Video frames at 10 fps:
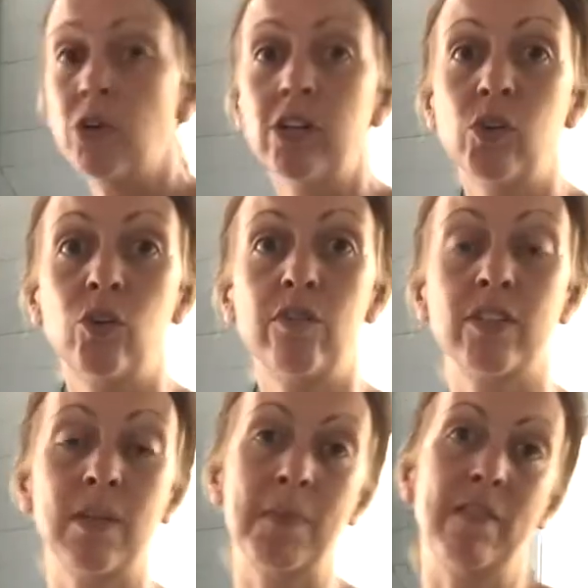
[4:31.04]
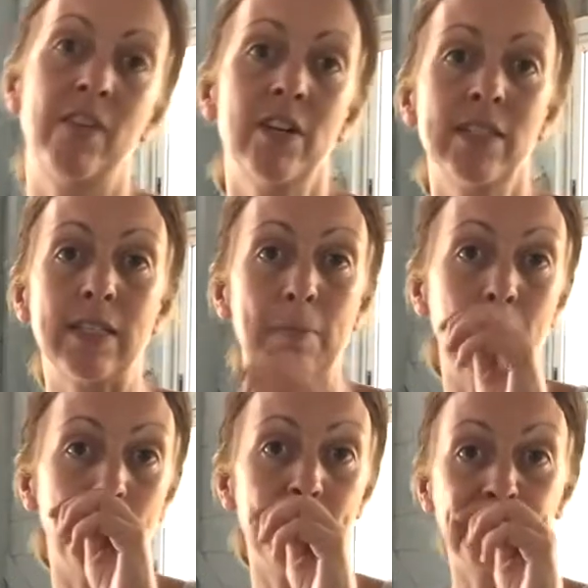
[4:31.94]
we're going to go over something very
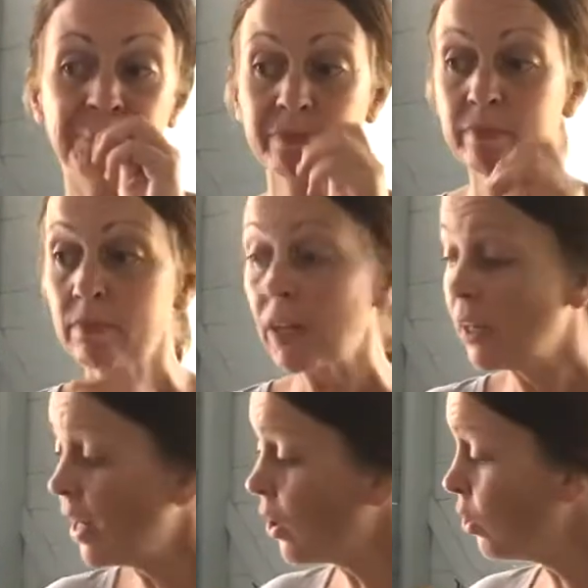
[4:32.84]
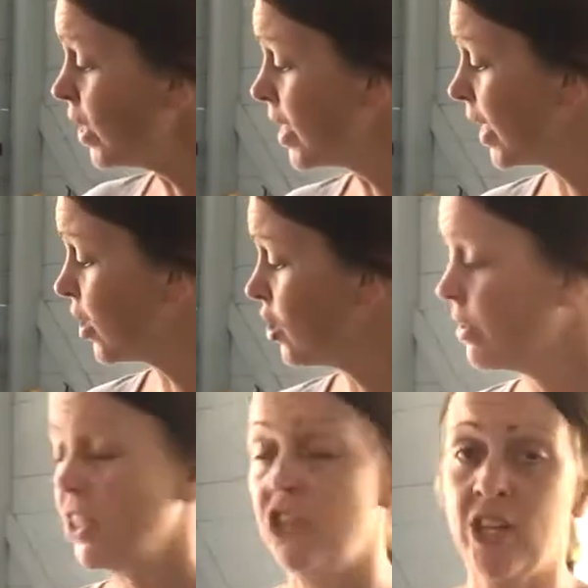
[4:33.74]
simple. Not only can you
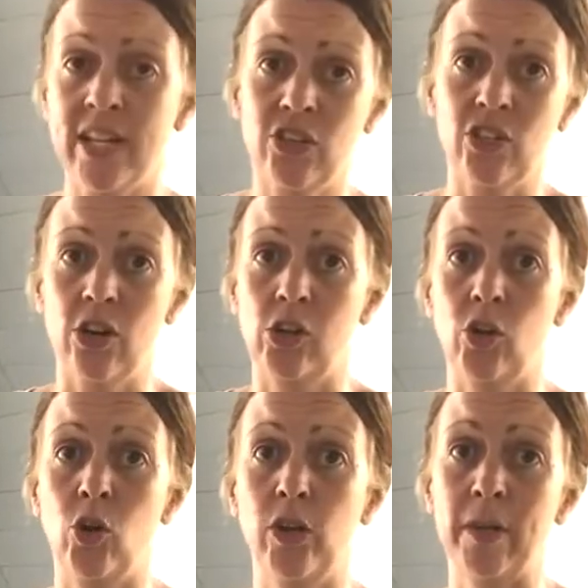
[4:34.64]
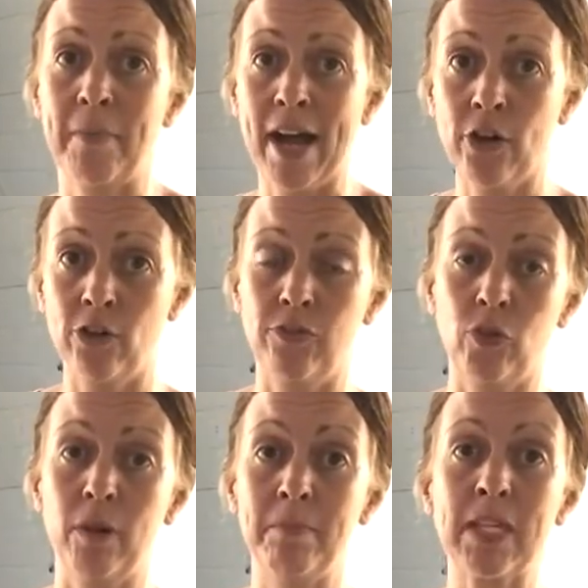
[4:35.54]
ingest charcoal in a powder
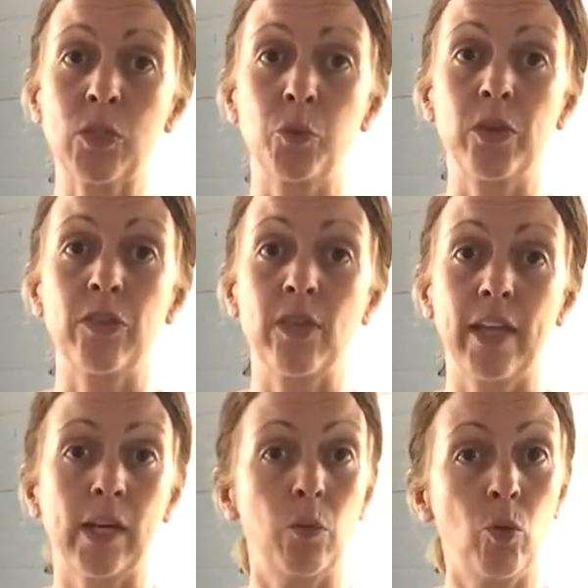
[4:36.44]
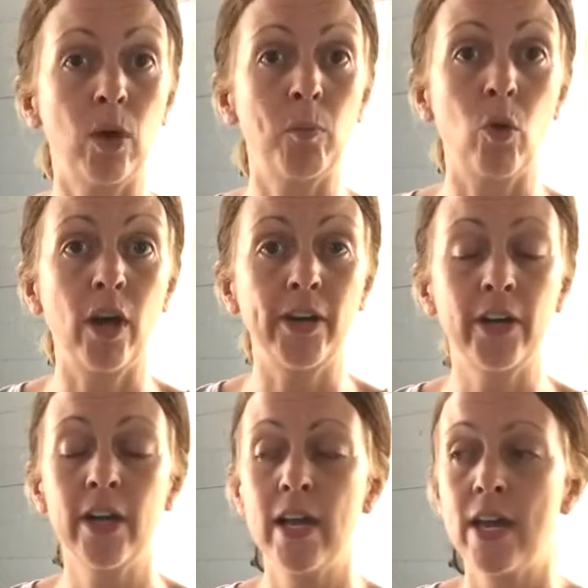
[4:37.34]
form mixed with like a warm
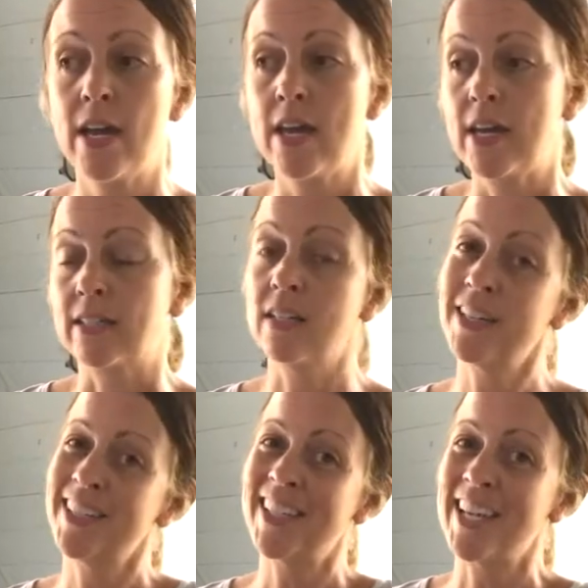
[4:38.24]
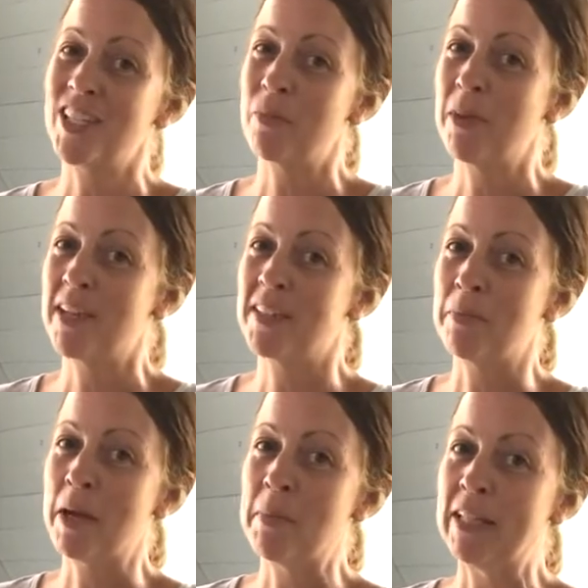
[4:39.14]
water, it's not going to taste the best,
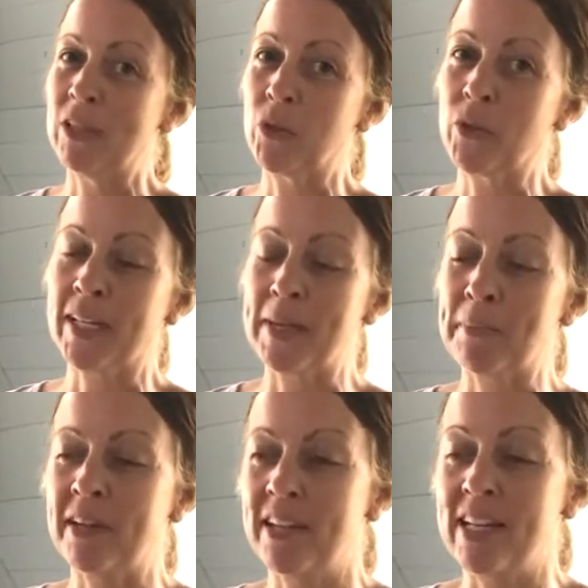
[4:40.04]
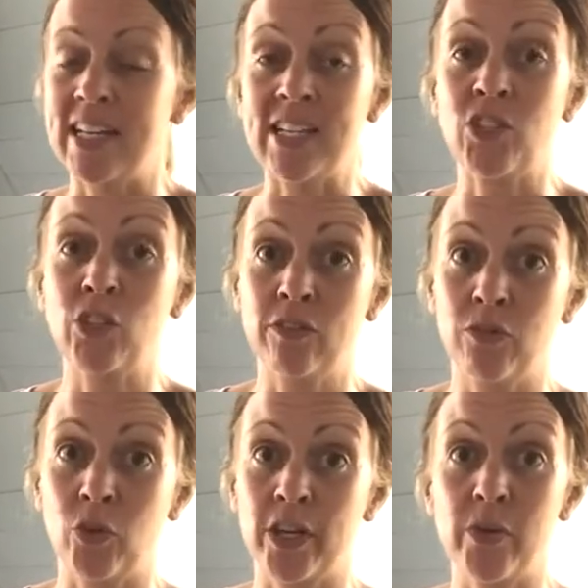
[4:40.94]
it might be a little gritty, but it is good
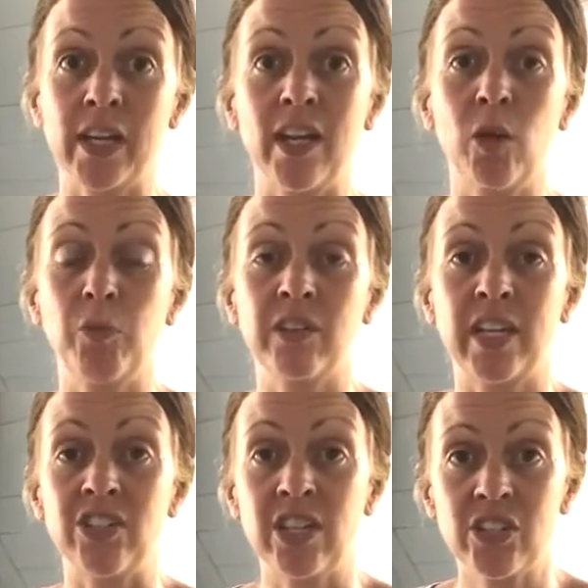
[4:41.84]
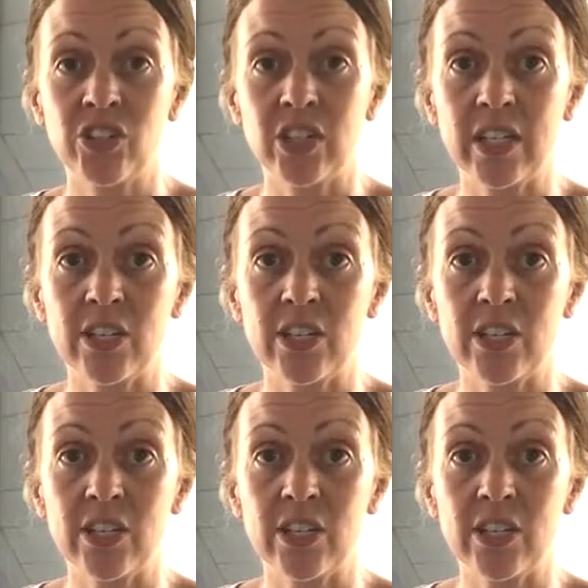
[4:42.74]
for you. It can help with digestion